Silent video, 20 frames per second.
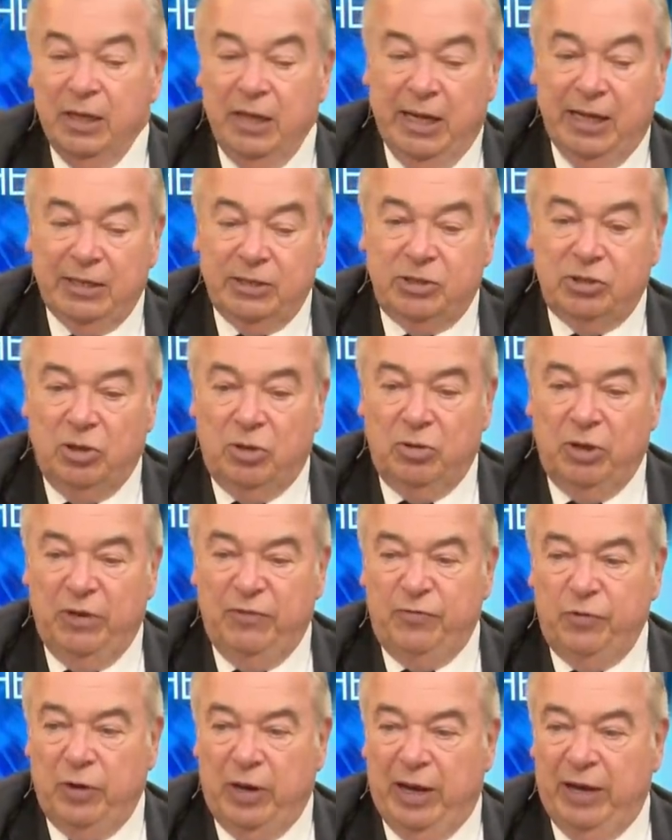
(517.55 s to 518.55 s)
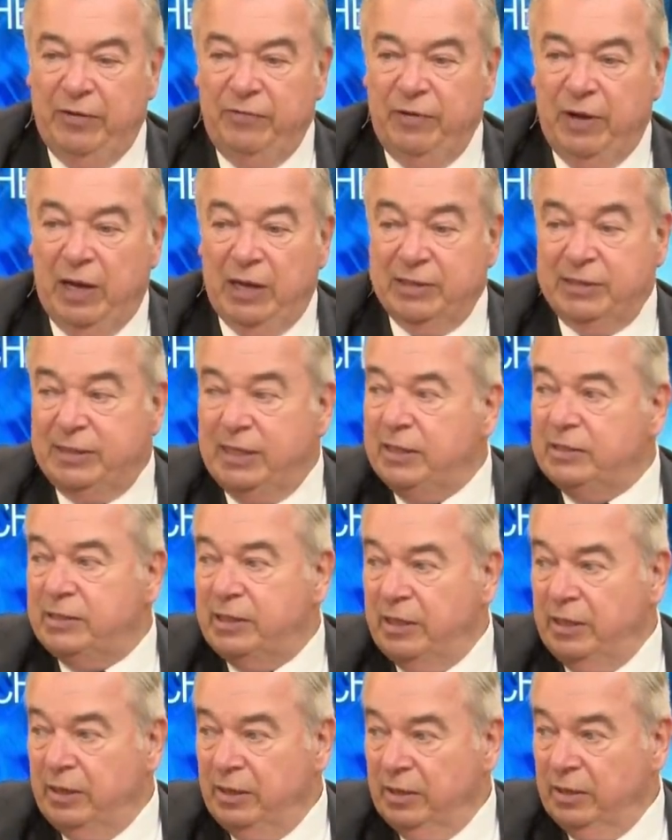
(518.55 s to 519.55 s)
And so if you have al
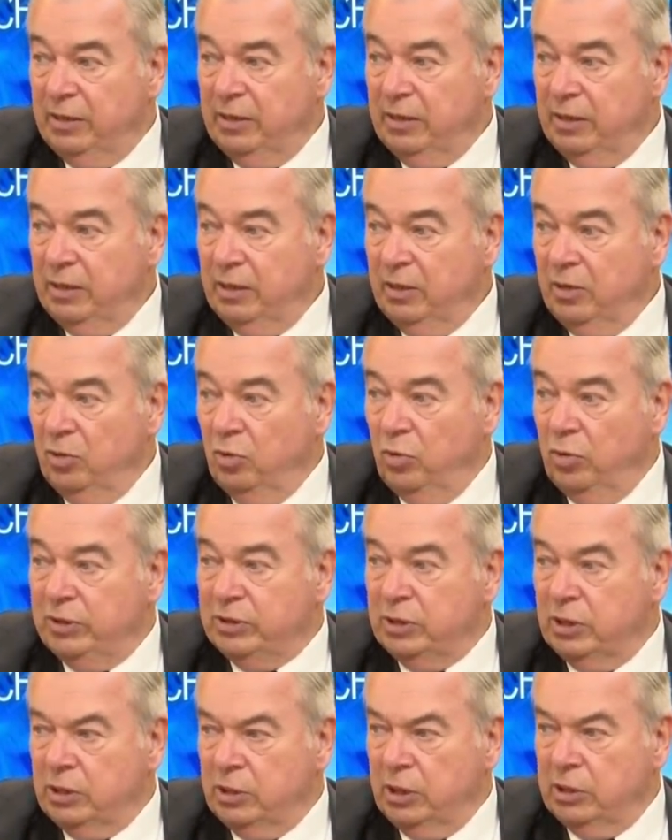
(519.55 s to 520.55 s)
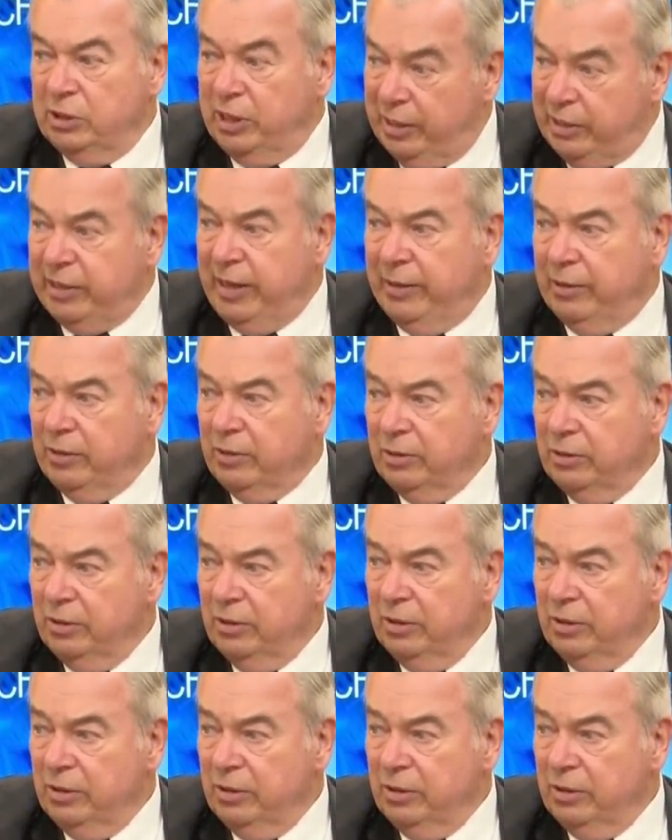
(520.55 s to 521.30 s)
Sisi, who is a, a dictator,